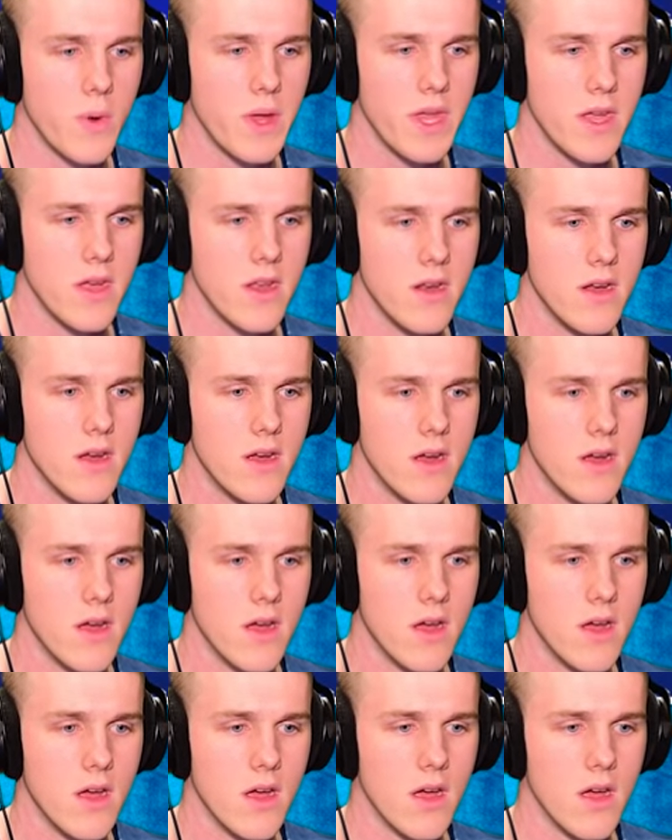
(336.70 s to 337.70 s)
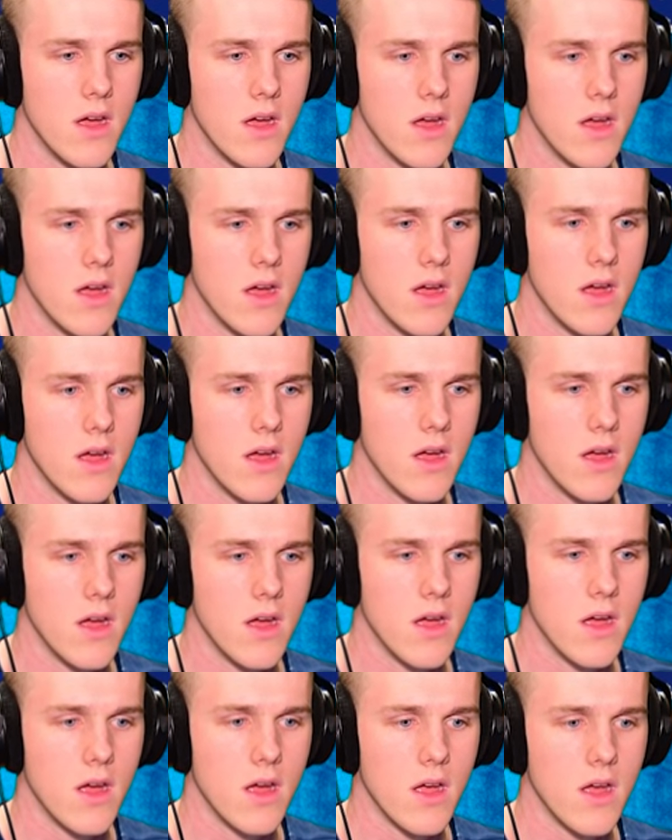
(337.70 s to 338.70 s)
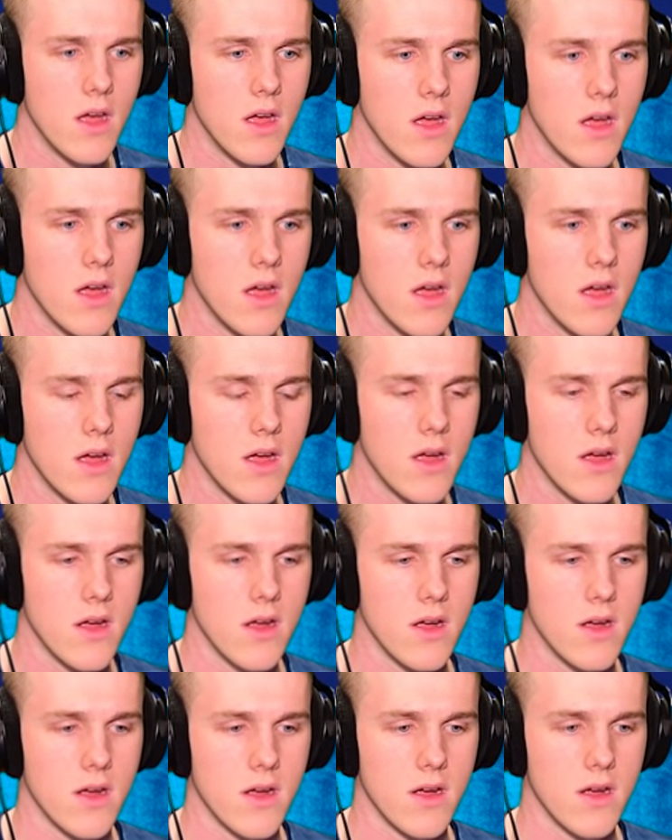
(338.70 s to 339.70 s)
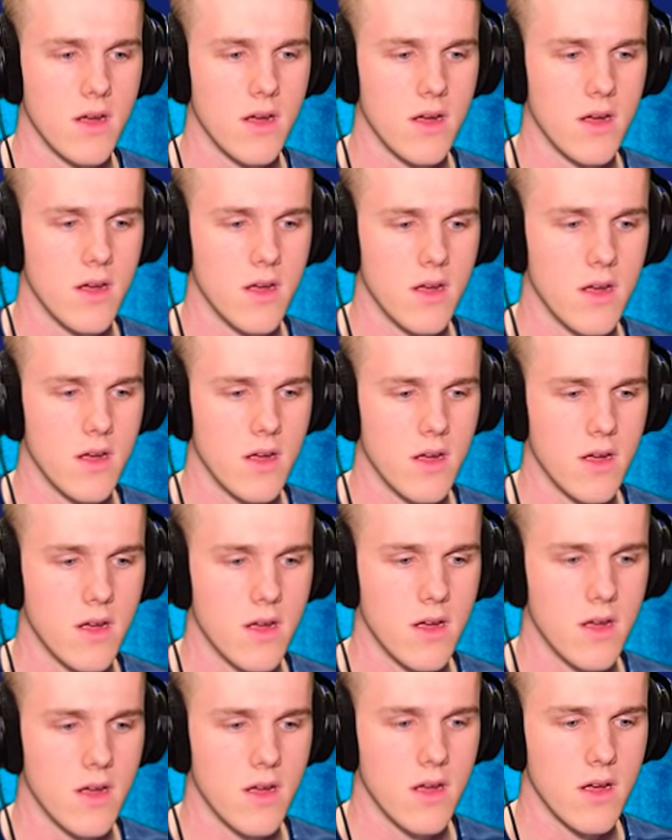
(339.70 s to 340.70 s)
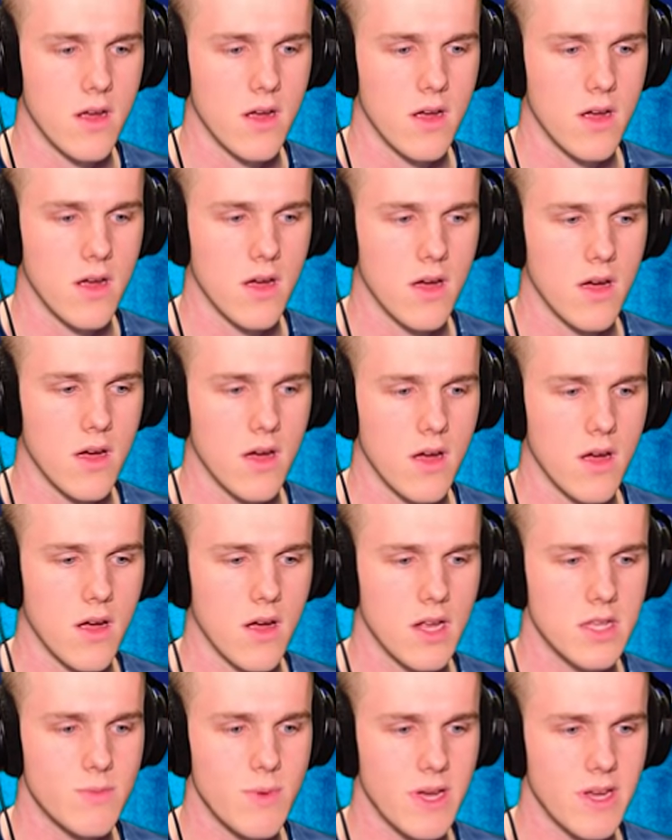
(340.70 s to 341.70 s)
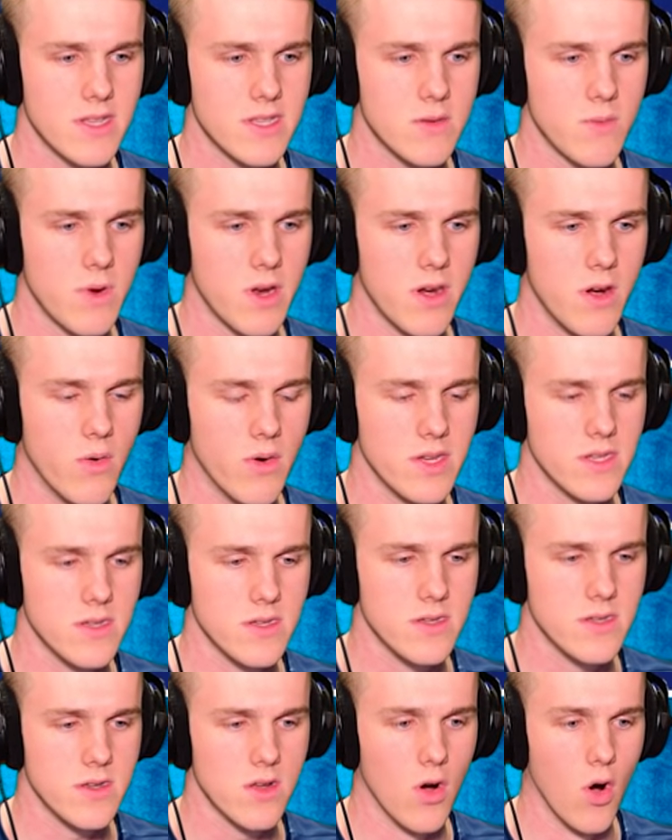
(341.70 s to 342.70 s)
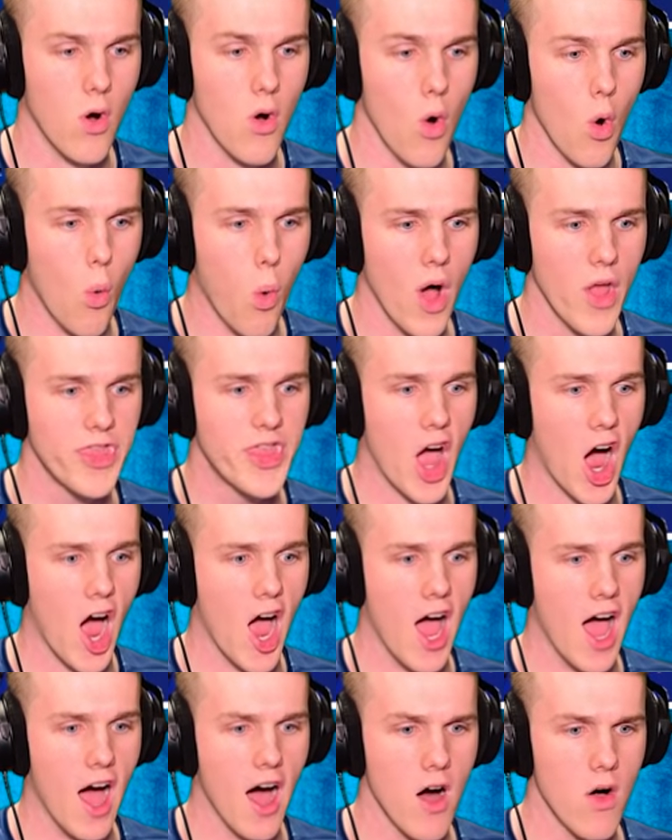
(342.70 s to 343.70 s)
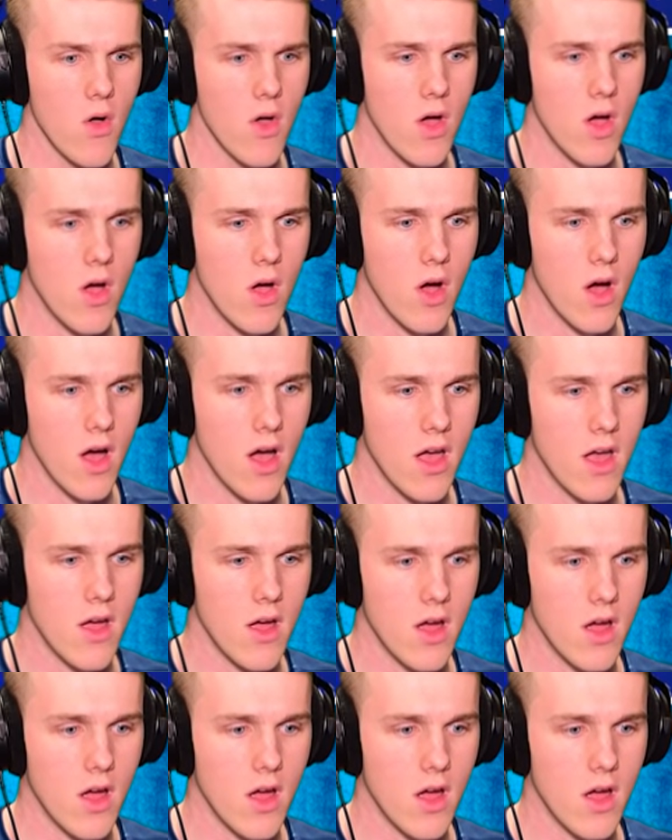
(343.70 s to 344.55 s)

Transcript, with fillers: weird. Dude, I'm scoped in. I'm watching it. It's making some weird noises. Oh, oh what the hell? Whoa!